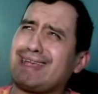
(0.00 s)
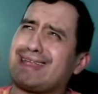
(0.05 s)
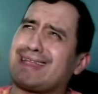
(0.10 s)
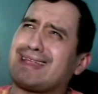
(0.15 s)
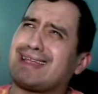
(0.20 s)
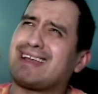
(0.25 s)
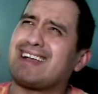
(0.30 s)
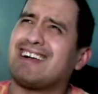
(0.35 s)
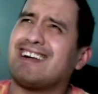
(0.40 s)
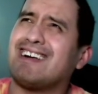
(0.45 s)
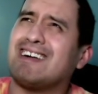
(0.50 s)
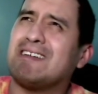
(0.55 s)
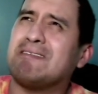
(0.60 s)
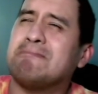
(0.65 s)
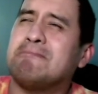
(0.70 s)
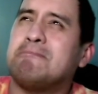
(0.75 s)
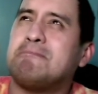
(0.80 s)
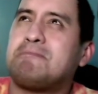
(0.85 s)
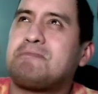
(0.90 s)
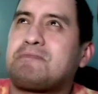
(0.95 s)

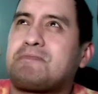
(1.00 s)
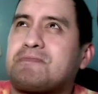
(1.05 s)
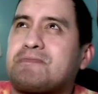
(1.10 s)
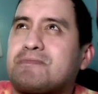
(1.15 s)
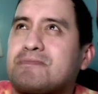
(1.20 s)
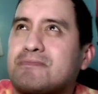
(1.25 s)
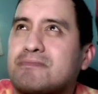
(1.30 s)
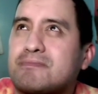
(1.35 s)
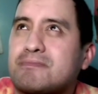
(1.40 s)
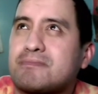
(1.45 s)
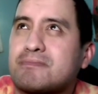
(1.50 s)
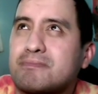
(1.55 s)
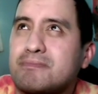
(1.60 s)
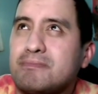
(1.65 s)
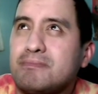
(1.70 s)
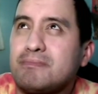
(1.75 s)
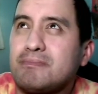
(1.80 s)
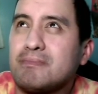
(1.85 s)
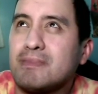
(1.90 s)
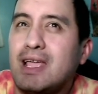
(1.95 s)

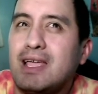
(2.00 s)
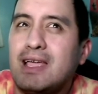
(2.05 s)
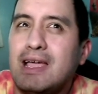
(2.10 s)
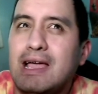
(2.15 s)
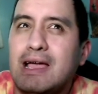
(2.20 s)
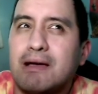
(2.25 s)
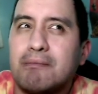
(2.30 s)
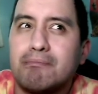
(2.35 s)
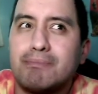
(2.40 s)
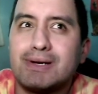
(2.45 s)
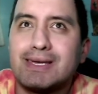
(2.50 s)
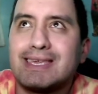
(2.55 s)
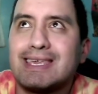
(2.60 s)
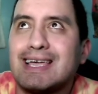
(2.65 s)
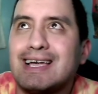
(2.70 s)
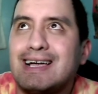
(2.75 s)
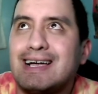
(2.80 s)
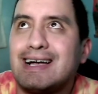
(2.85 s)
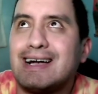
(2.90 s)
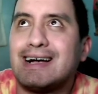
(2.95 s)
But
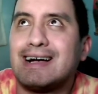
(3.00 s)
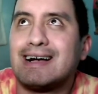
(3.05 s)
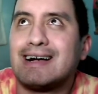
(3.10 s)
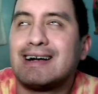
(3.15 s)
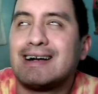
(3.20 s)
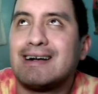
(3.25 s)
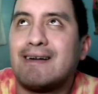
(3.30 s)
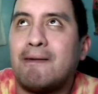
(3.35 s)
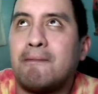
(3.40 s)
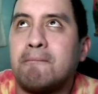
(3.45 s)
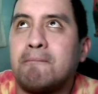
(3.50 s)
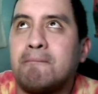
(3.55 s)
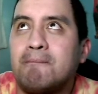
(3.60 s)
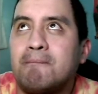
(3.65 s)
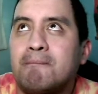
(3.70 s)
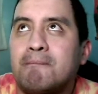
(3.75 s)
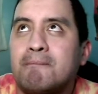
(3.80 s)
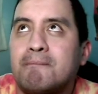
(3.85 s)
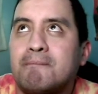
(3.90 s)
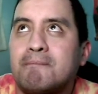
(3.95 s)
yeah,
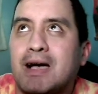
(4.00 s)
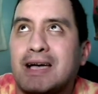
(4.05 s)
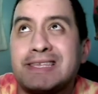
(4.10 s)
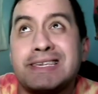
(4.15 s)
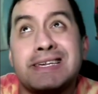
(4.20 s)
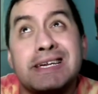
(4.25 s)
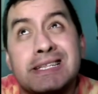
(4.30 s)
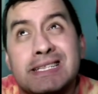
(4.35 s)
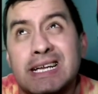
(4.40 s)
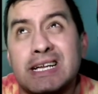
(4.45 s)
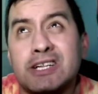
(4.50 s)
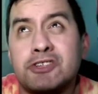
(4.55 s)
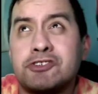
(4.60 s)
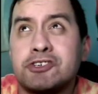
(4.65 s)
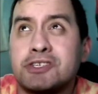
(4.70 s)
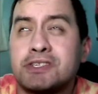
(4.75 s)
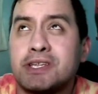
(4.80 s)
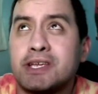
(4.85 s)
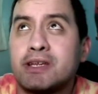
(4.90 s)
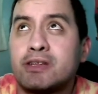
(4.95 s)
I think it's
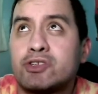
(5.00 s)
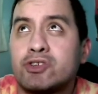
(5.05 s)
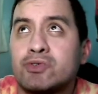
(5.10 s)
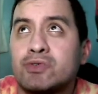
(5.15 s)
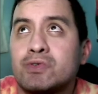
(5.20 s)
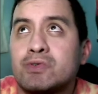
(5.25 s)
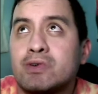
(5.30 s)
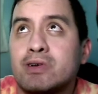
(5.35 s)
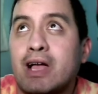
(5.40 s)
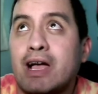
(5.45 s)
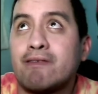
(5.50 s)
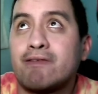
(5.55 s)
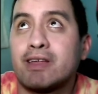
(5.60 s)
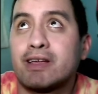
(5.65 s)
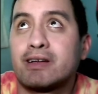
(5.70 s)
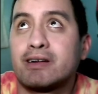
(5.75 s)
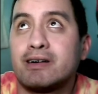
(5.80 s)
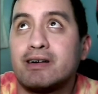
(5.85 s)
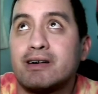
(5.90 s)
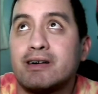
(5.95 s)
interesting to have like
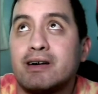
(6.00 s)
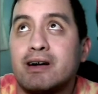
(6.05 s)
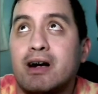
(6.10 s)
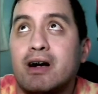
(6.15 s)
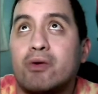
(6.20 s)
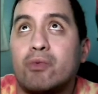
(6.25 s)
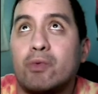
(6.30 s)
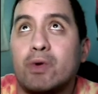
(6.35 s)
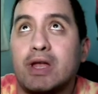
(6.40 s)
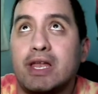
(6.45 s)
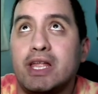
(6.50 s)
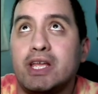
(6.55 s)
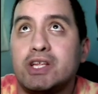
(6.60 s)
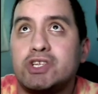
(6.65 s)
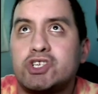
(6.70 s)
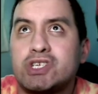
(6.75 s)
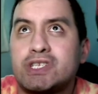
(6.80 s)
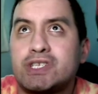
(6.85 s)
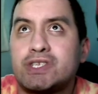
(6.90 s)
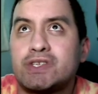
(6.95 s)
a
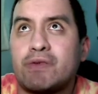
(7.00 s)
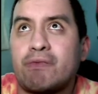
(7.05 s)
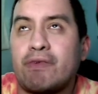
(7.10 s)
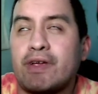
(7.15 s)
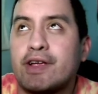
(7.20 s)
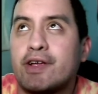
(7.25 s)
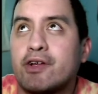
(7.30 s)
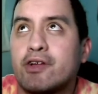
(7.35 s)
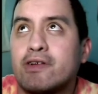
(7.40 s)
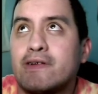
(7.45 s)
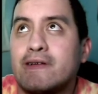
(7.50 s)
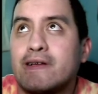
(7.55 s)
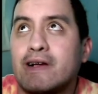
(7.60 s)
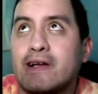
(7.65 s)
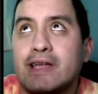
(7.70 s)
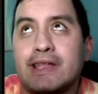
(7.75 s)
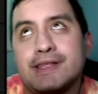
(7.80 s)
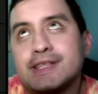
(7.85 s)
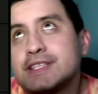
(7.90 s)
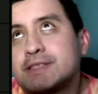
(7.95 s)
religious figure
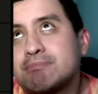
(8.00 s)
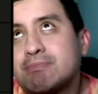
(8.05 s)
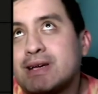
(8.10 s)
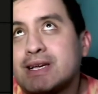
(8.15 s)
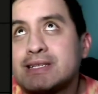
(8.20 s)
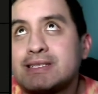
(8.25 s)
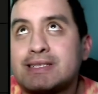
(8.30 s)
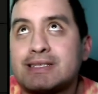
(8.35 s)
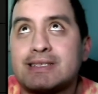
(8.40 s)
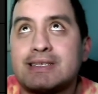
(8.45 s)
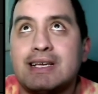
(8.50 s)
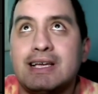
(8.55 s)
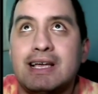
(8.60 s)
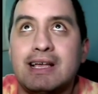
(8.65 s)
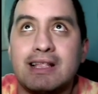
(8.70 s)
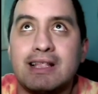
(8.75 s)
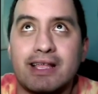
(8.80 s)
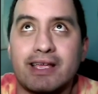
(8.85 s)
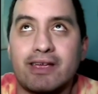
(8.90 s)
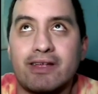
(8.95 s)
in this mess.
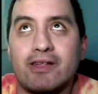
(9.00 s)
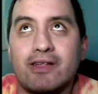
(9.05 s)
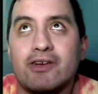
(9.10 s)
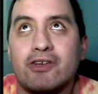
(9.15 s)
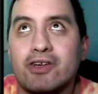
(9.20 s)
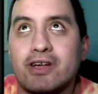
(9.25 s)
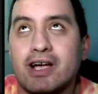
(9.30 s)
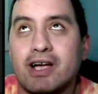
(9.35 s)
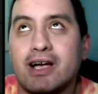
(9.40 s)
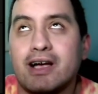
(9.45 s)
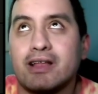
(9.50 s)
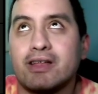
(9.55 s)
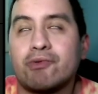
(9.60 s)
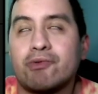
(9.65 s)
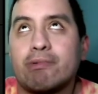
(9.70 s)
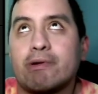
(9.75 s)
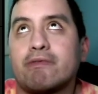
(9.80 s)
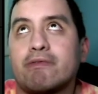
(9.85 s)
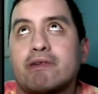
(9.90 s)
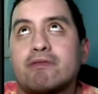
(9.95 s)
Like, you know, you got a little
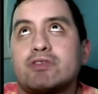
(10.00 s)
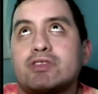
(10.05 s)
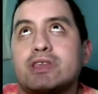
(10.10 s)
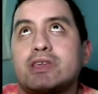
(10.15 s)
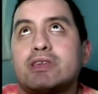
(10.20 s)
bit of everything.